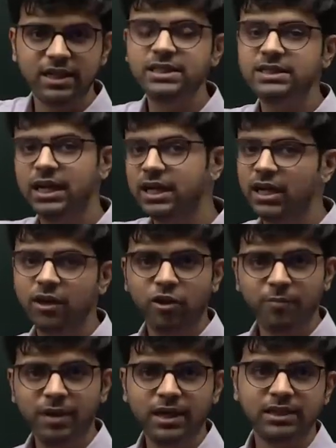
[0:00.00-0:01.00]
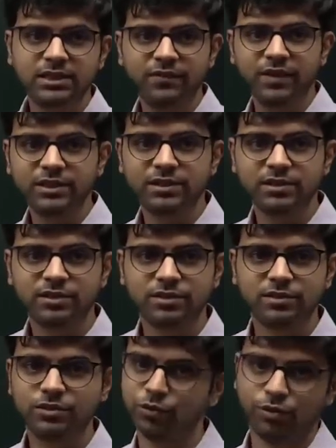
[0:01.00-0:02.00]
Did central government disinvest?
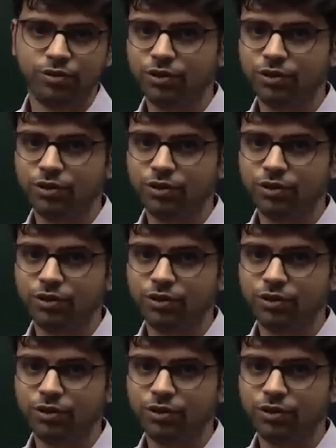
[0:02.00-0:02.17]
No.